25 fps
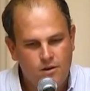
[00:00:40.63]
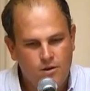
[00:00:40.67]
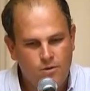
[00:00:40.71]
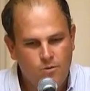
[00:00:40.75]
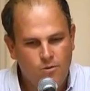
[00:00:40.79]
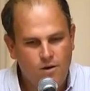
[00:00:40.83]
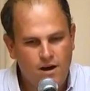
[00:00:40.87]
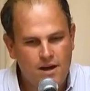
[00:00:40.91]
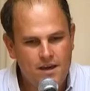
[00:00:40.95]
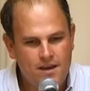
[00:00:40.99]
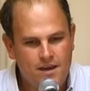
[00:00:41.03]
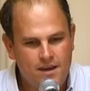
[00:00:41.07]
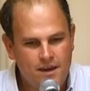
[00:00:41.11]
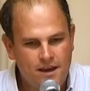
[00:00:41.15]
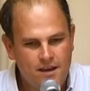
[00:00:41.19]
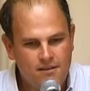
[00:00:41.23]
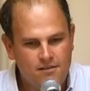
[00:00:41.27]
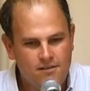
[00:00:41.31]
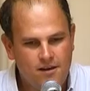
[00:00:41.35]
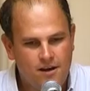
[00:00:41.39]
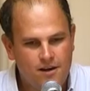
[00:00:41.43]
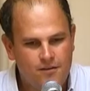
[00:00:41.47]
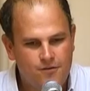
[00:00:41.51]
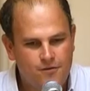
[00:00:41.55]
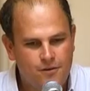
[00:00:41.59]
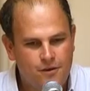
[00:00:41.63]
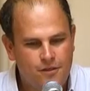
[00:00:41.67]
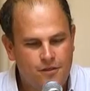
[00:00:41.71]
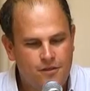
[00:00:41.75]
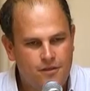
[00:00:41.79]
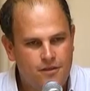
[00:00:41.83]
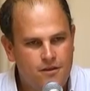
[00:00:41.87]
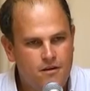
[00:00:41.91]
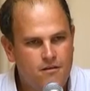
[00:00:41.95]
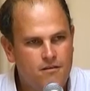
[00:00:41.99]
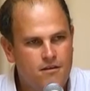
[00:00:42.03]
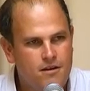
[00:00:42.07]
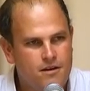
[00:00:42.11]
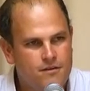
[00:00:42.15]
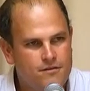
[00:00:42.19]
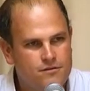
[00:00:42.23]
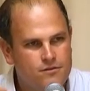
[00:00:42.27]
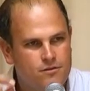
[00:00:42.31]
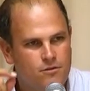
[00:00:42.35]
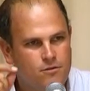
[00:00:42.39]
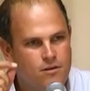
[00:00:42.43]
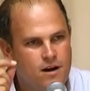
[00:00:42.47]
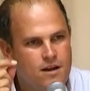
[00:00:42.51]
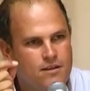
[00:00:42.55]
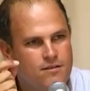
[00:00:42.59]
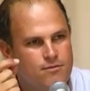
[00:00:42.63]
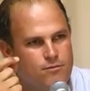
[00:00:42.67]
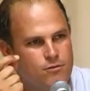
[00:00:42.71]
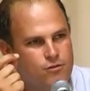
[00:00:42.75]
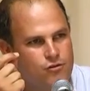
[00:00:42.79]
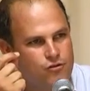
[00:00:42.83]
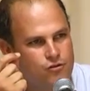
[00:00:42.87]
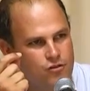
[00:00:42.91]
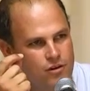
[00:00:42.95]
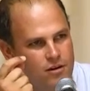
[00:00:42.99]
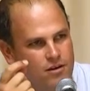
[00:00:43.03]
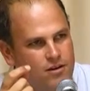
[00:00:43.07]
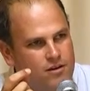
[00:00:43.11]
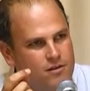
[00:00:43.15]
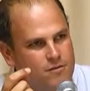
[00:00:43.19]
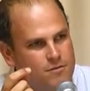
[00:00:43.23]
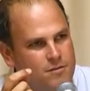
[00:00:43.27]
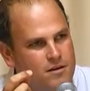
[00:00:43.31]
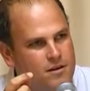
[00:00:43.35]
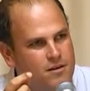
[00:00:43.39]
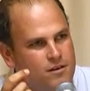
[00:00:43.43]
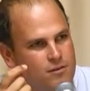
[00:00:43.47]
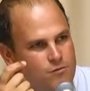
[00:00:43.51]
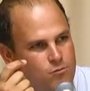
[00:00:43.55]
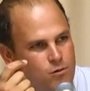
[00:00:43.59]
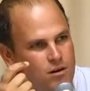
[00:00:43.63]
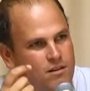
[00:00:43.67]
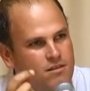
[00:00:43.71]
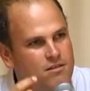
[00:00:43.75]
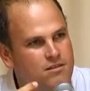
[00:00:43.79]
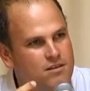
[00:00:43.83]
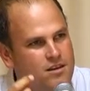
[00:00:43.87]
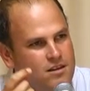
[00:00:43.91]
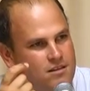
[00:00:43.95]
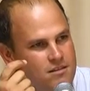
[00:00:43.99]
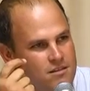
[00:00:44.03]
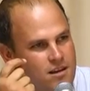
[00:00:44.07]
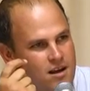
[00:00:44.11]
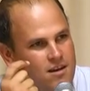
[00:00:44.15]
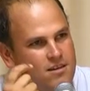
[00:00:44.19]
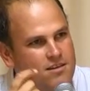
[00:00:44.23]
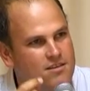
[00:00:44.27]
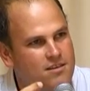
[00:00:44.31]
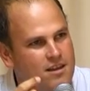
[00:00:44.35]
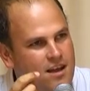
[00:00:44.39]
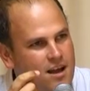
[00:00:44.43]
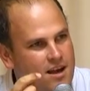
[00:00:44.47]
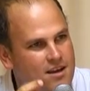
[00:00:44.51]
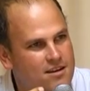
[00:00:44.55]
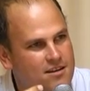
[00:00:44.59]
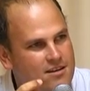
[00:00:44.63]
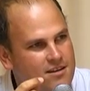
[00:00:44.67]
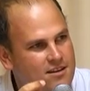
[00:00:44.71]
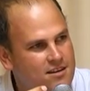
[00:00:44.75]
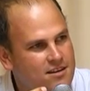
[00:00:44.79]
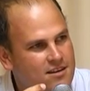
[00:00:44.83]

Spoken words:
why he can't offer a theory of Torat Moshe is because once he does that,